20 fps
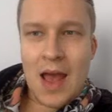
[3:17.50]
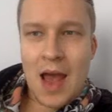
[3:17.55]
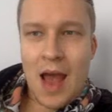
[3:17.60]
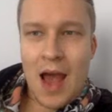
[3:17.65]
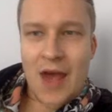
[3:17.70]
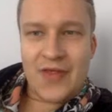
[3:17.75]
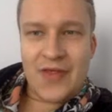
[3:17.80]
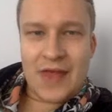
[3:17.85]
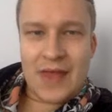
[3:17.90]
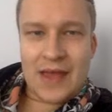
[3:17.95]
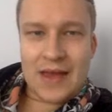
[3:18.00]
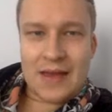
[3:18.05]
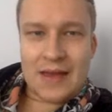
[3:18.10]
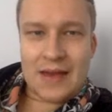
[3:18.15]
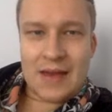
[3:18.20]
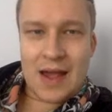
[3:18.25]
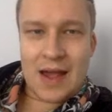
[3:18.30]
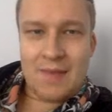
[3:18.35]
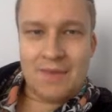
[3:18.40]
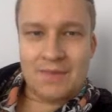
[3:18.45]
I think,
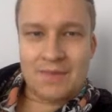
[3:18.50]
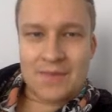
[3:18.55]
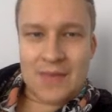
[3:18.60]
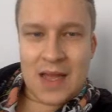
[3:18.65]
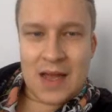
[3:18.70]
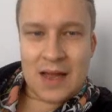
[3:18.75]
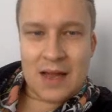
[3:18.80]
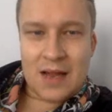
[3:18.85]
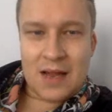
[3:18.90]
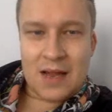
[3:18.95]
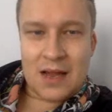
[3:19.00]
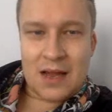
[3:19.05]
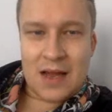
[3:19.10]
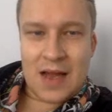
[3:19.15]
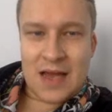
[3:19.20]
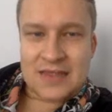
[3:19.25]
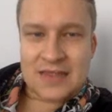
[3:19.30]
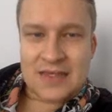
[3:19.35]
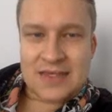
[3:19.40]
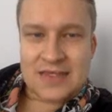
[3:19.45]

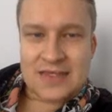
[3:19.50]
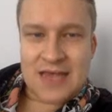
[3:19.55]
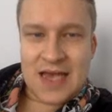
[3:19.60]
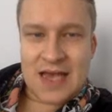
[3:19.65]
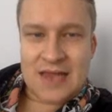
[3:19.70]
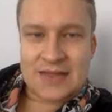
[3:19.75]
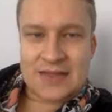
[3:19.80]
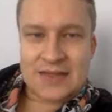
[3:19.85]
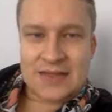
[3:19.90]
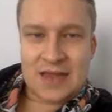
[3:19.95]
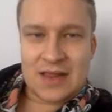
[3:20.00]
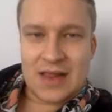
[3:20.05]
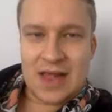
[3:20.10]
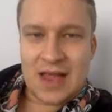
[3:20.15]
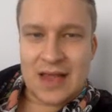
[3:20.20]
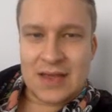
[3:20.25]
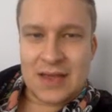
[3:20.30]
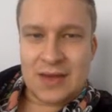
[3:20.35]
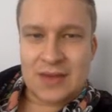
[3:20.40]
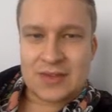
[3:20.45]
as I said, the
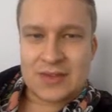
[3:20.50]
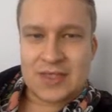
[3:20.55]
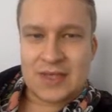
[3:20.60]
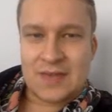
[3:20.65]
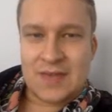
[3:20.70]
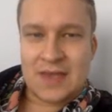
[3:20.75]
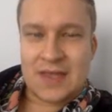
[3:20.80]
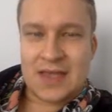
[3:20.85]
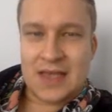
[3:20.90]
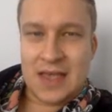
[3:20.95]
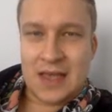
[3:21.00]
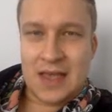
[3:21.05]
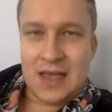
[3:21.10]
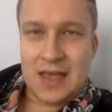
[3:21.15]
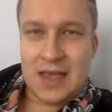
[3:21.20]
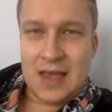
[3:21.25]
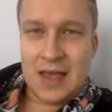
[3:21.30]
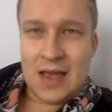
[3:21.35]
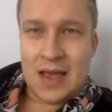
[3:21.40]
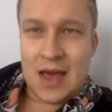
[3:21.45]
line-out's going to be
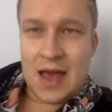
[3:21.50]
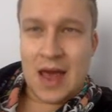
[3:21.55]
key.